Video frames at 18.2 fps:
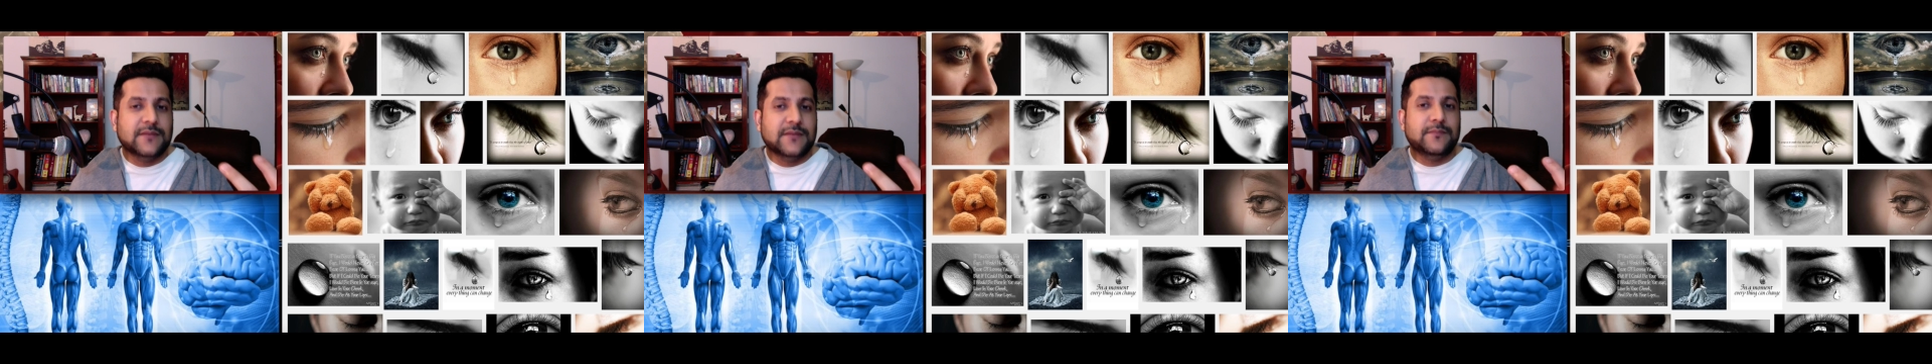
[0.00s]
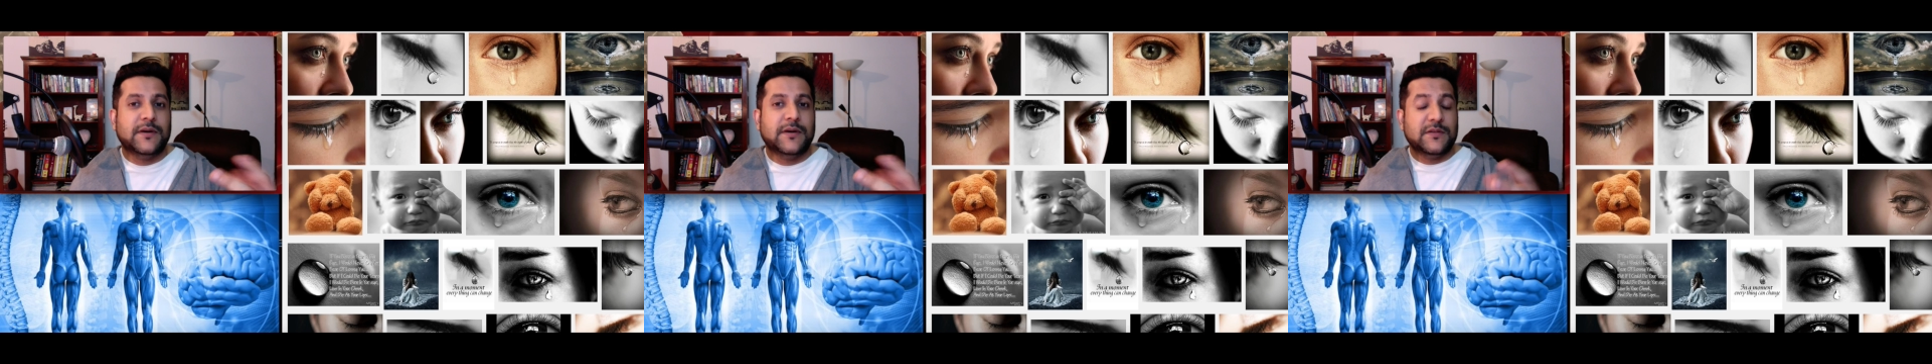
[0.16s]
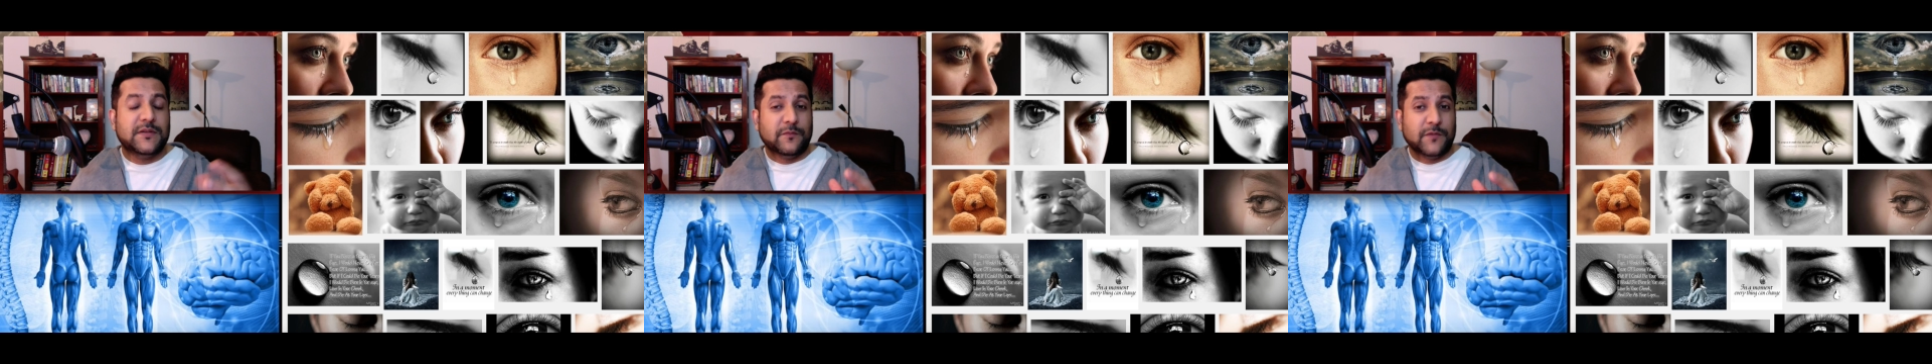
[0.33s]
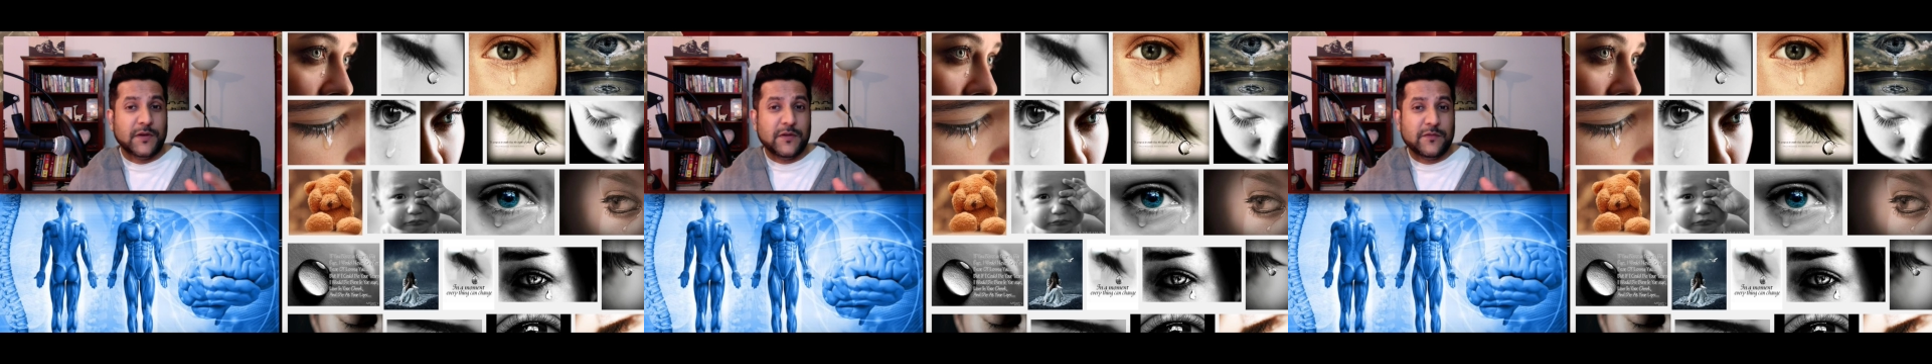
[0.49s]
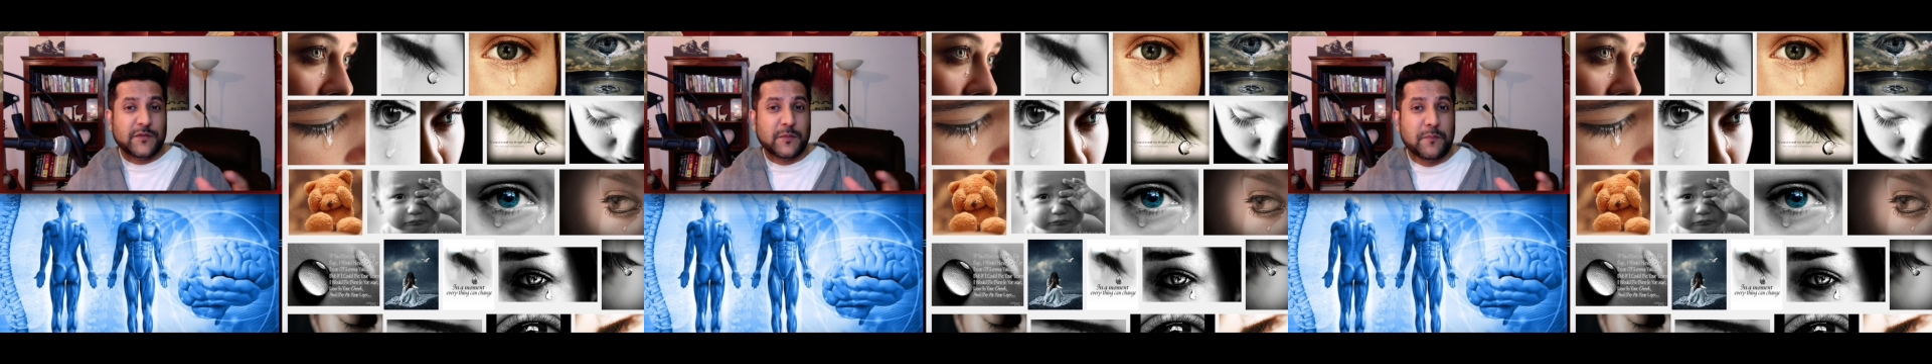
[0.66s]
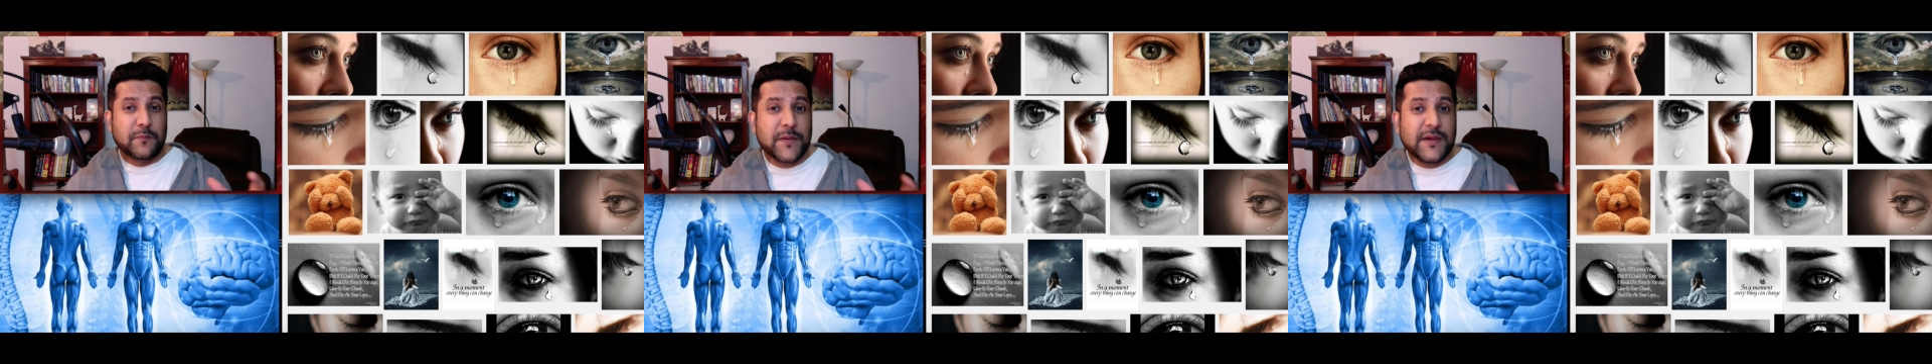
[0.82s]
but one of the
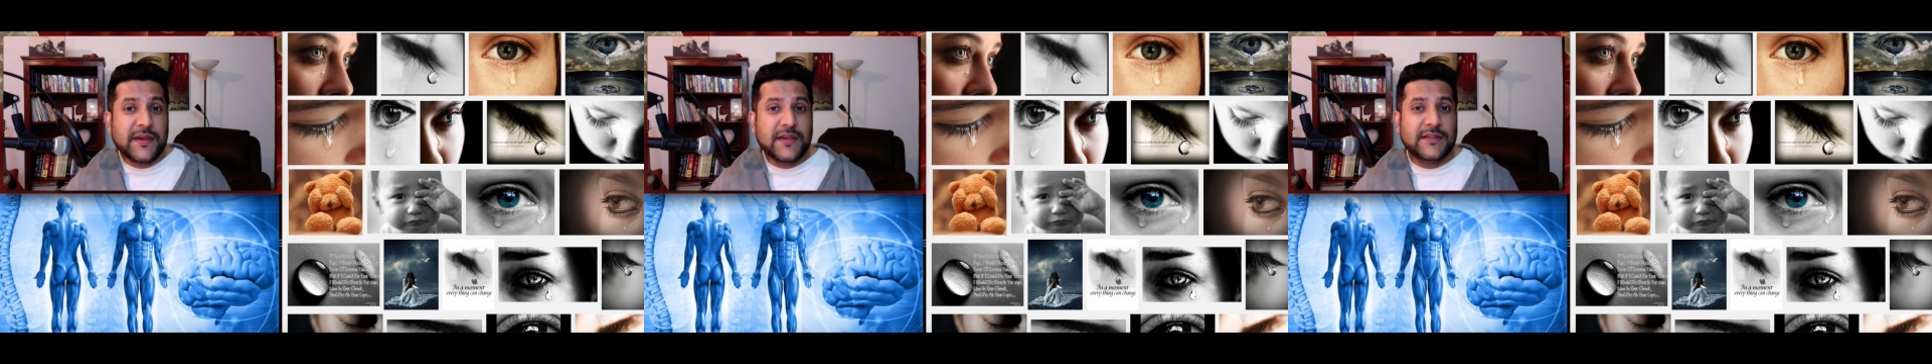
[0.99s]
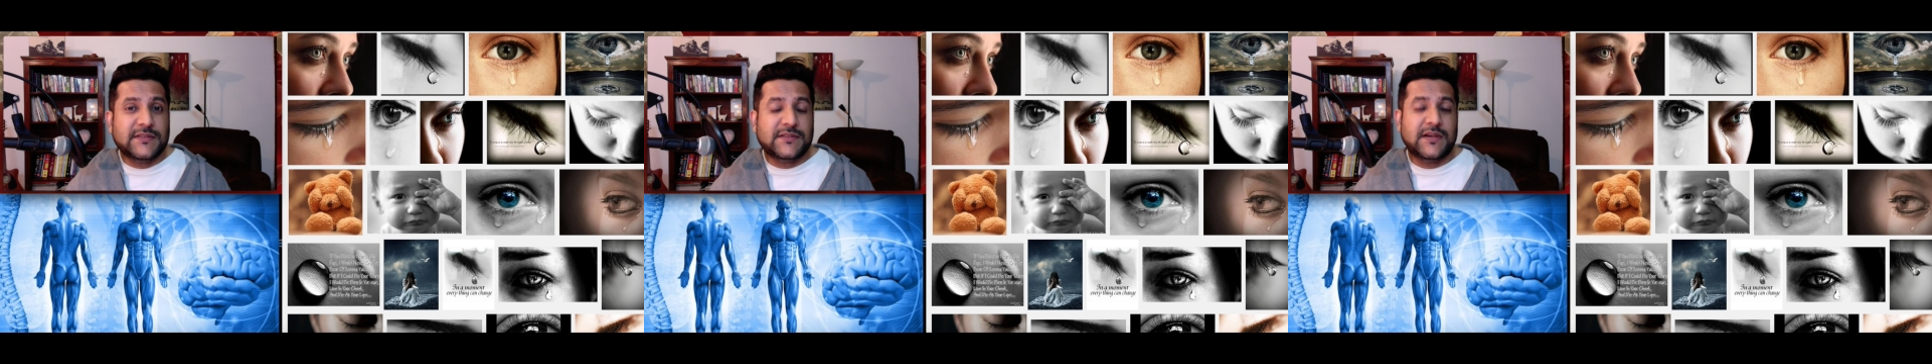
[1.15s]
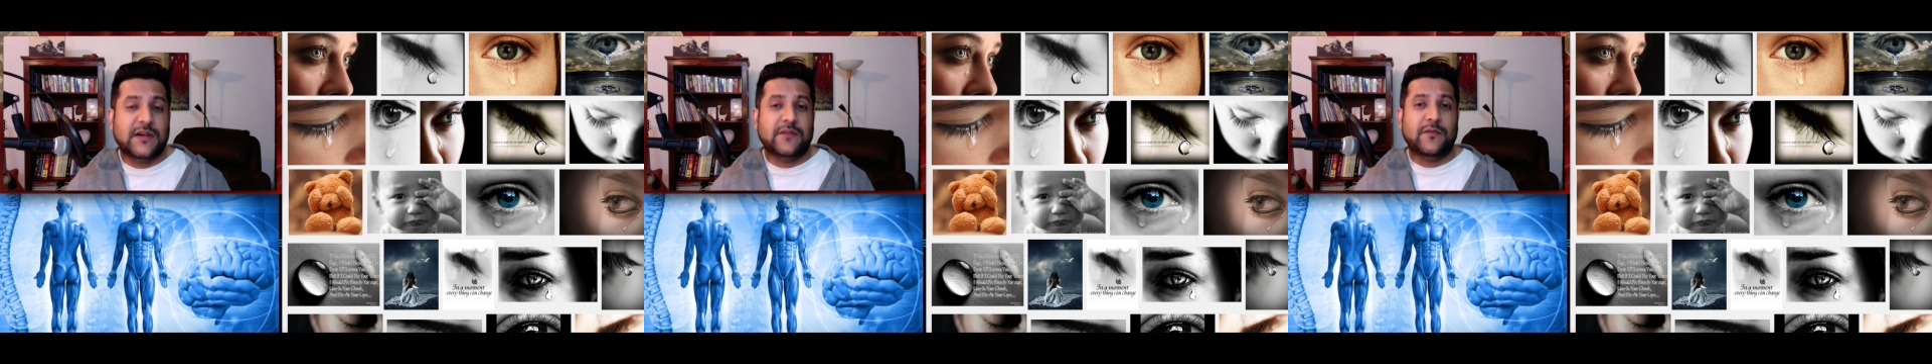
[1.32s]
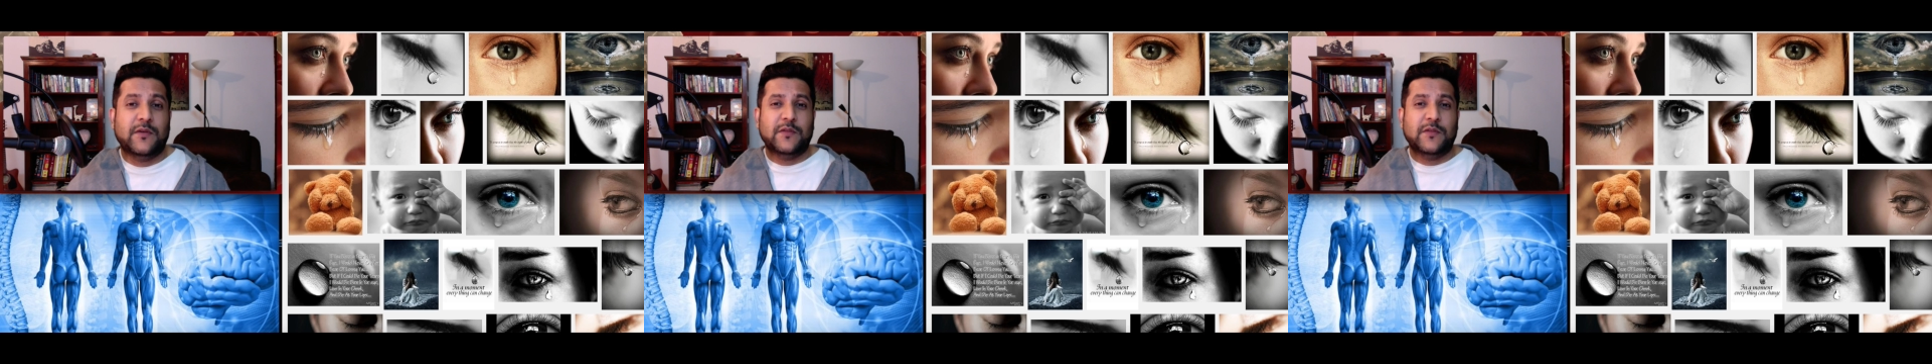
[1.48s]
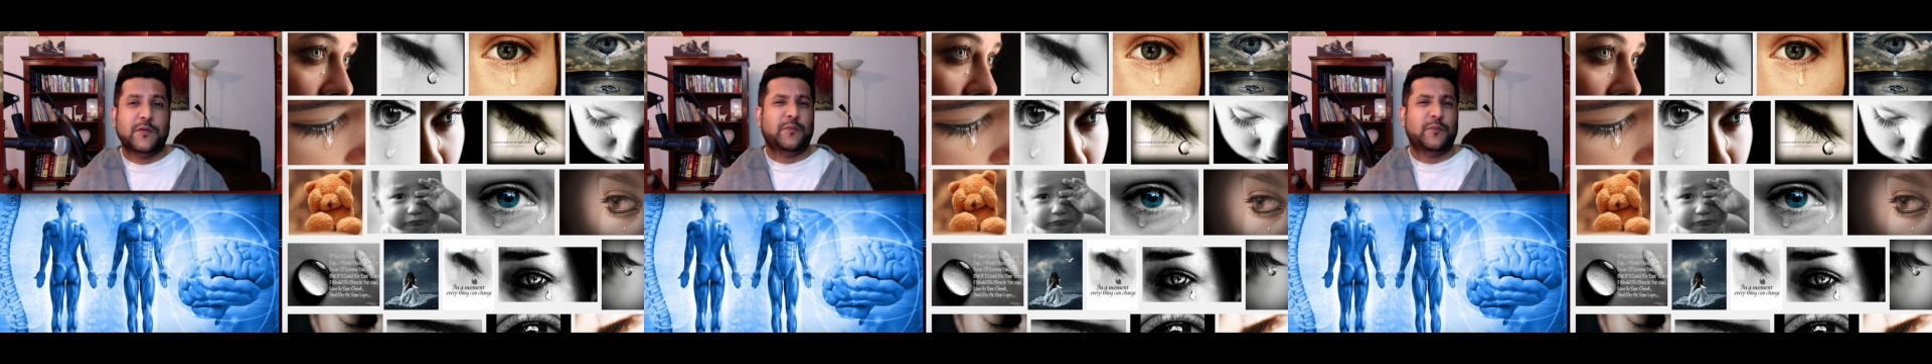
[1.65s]
biggest and one of the